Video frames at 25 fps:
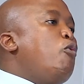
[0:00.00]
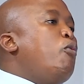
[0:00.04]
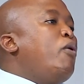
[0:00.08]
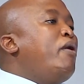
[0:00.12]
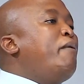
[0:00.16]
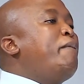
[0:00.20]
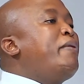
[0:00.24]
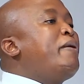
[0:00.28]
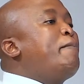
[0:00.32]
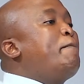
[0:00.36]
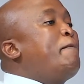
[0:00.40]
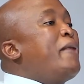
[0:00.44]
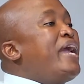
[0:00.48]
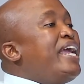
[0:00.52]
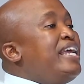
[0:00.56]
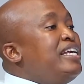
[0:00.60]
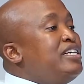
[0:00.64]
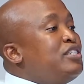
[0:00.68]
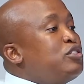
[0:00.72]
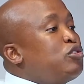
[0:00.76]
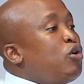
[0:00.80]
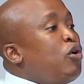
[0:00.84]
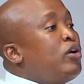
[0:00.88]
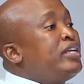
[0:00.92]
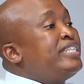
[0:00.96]
will be
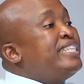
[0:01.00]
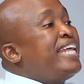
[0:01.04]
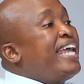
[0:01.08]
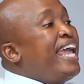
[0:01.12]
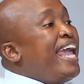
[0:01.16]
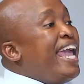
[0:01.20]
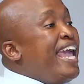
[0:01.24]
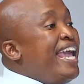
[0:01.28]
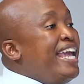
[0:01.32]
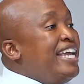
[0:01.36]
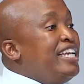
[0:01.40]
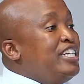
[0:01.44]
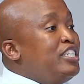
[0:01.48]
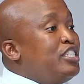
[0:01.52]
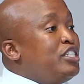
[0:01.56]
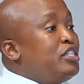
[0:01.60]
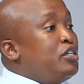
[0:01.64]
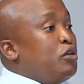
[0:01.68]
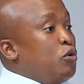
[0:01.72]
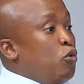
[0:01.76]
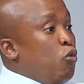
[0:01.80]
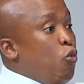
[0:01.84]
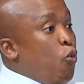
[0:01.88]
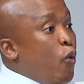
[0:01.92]
based on the age